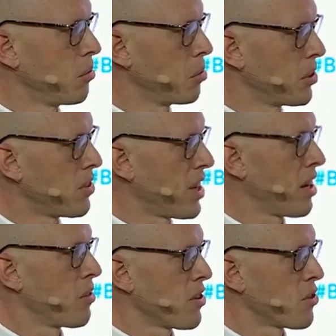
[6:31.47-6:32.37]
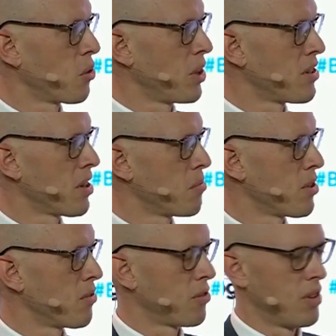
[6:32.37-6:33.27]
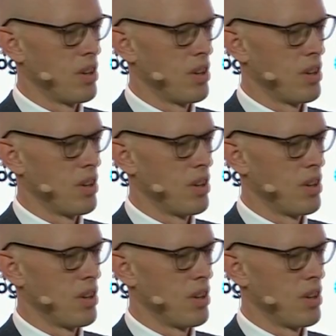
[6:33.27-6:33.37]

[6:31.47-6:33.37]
We want to set out our stall in terms of